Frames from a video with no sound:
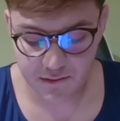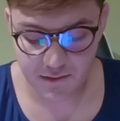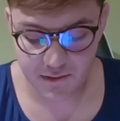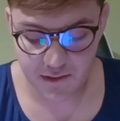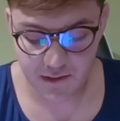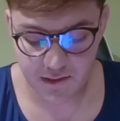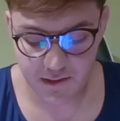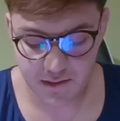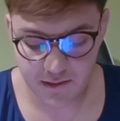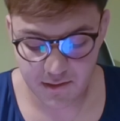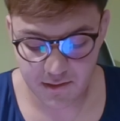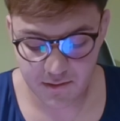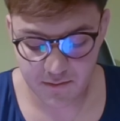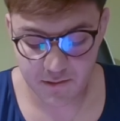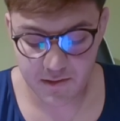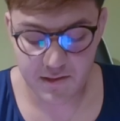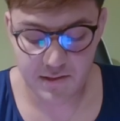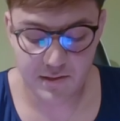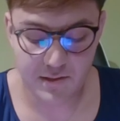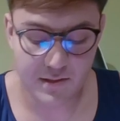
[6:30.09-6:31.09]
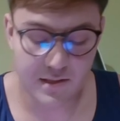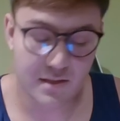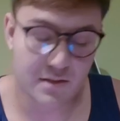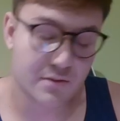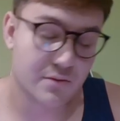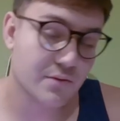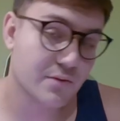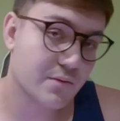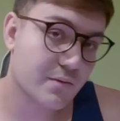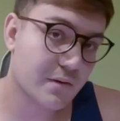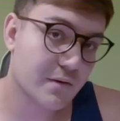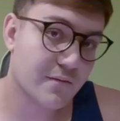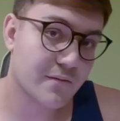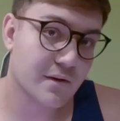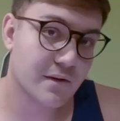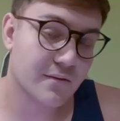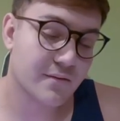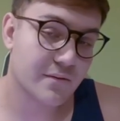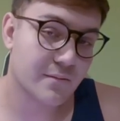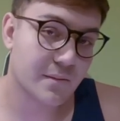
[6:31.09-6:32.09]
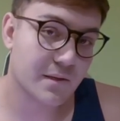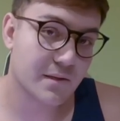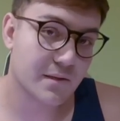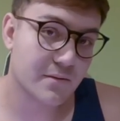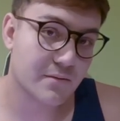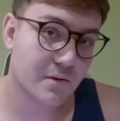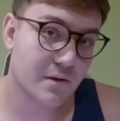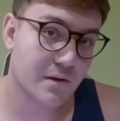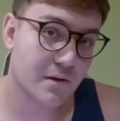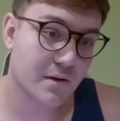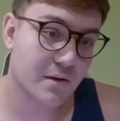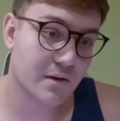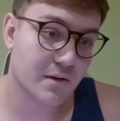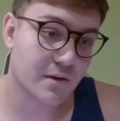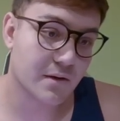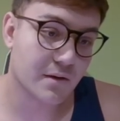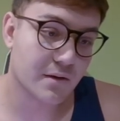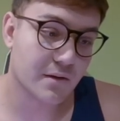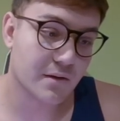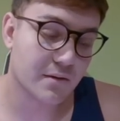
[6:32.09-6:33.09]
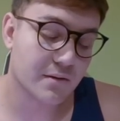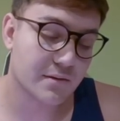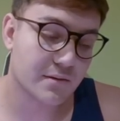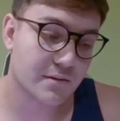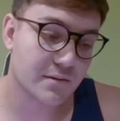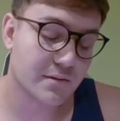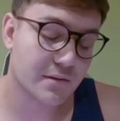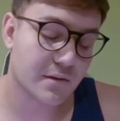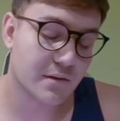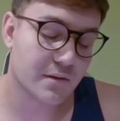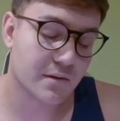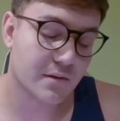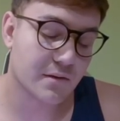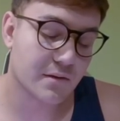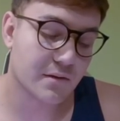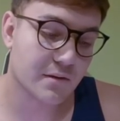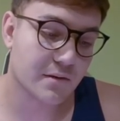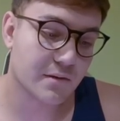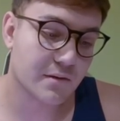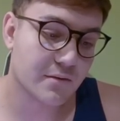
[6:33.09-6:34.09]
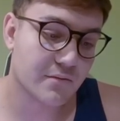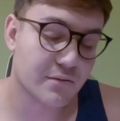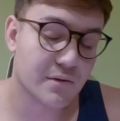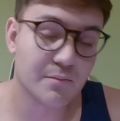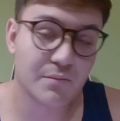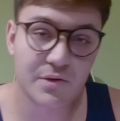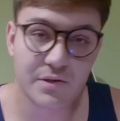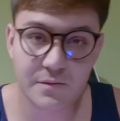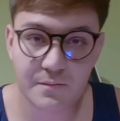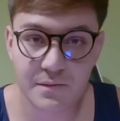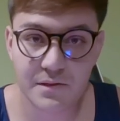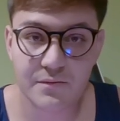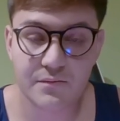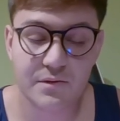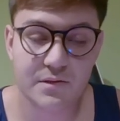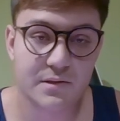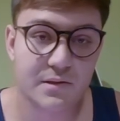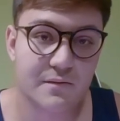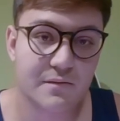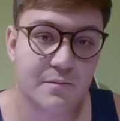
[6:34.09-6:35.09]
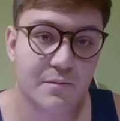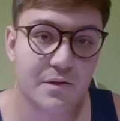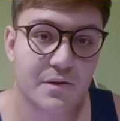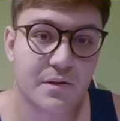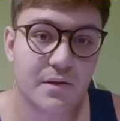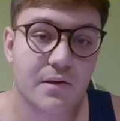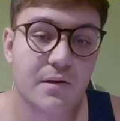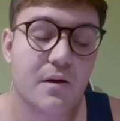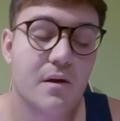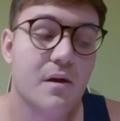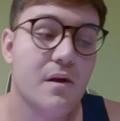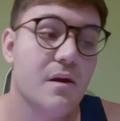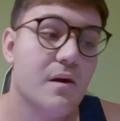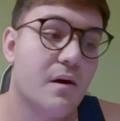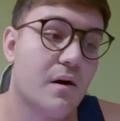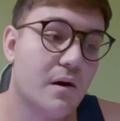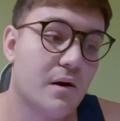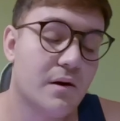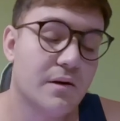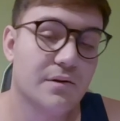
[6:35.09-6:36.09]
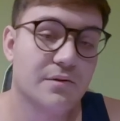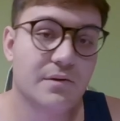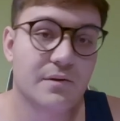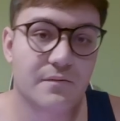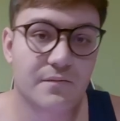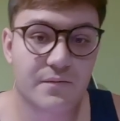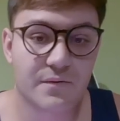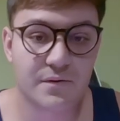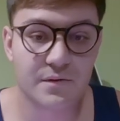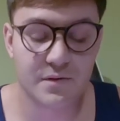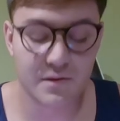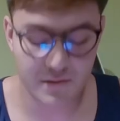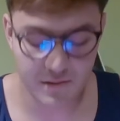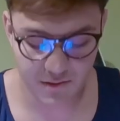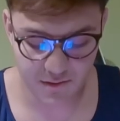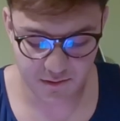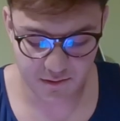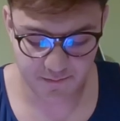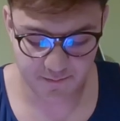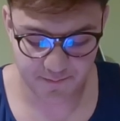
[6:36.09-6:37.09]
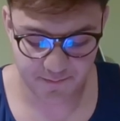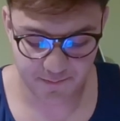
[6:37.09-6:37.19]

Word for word: That is because I got two twenty-five for my uh, uh, reimbursement, which is every month. A hundred for the